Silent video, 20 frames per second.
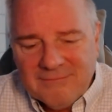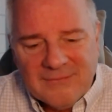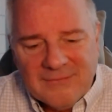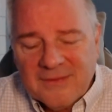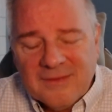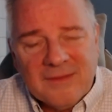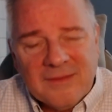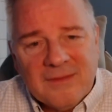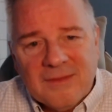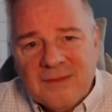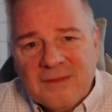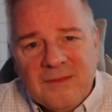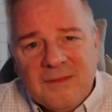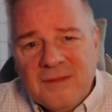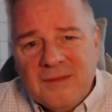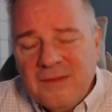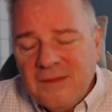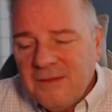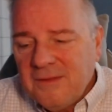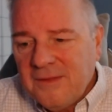
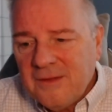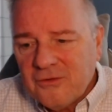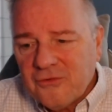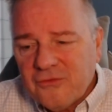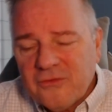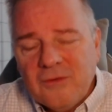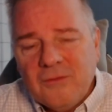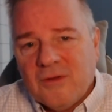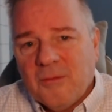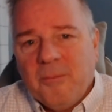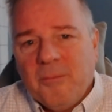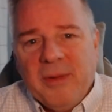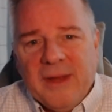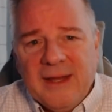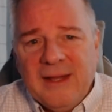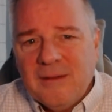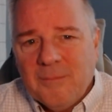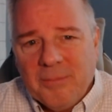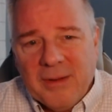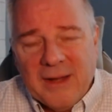There's no
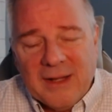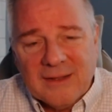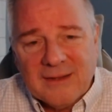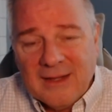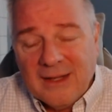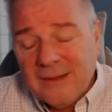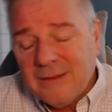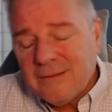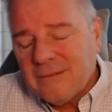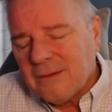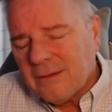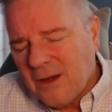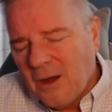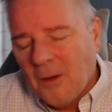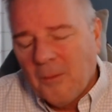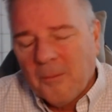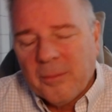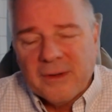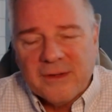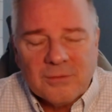debate about that. There are
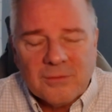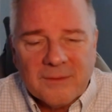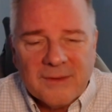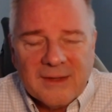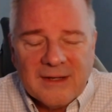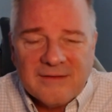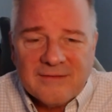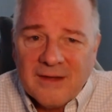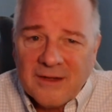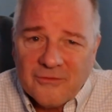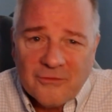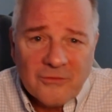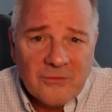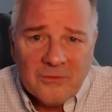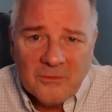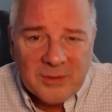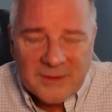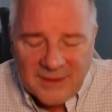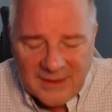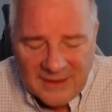companies where that's not
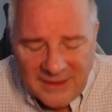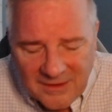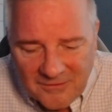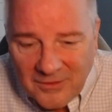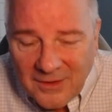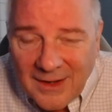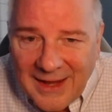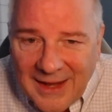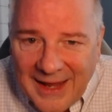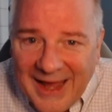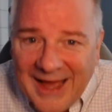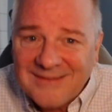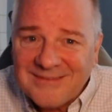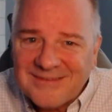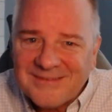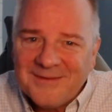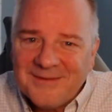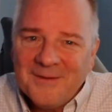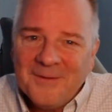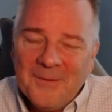true, but they never
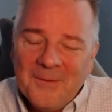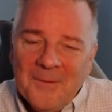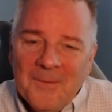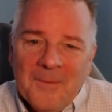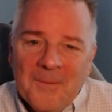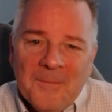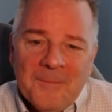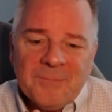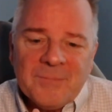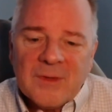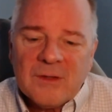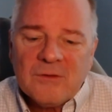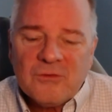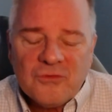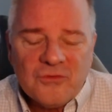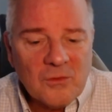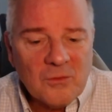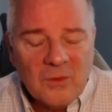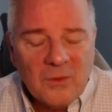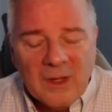last.
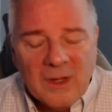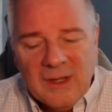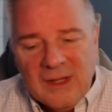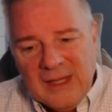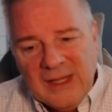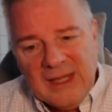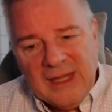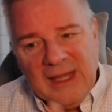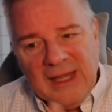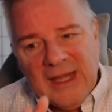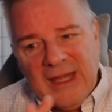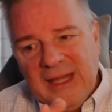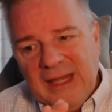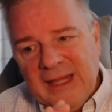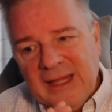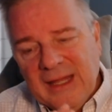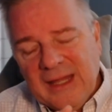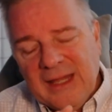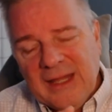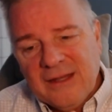So
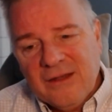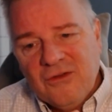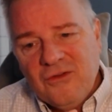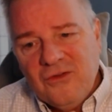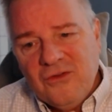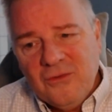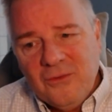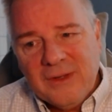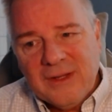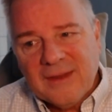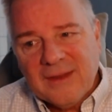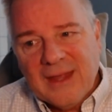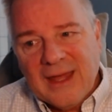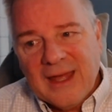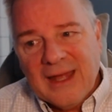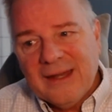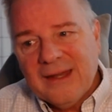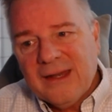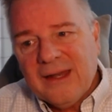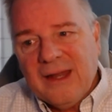in doing
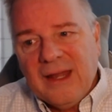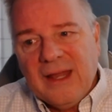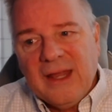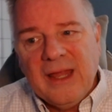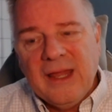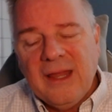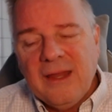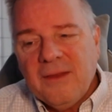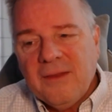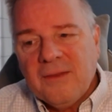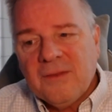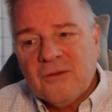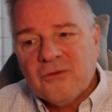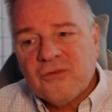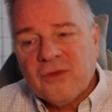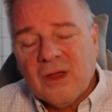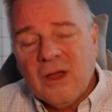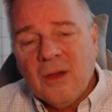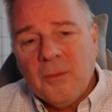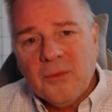that,
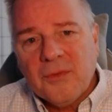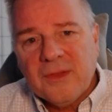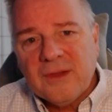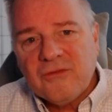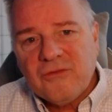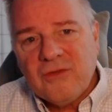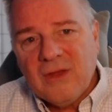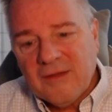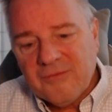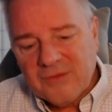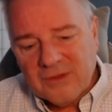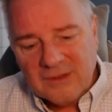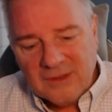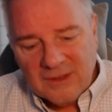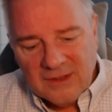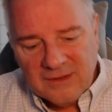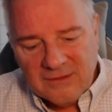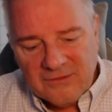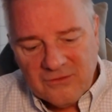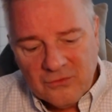there's a couple of things you have
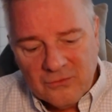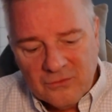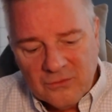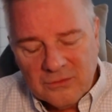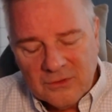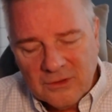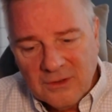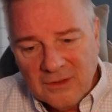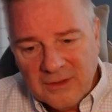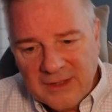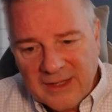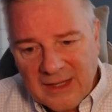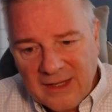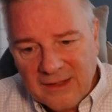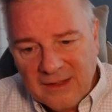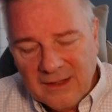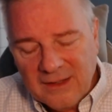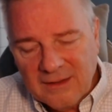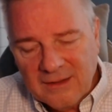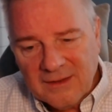to look
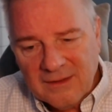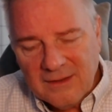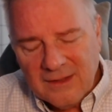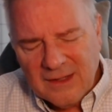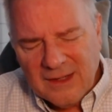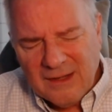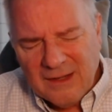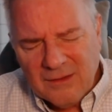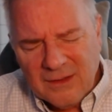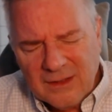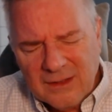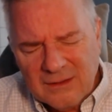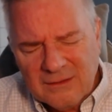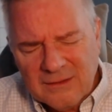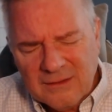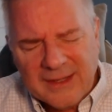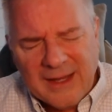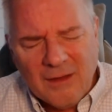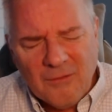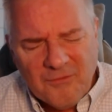out
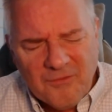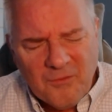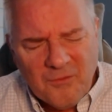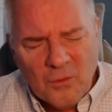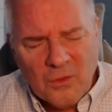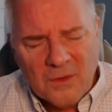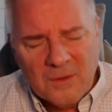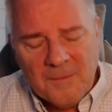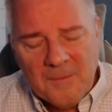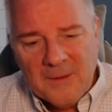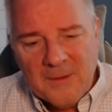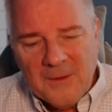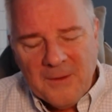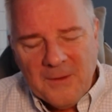for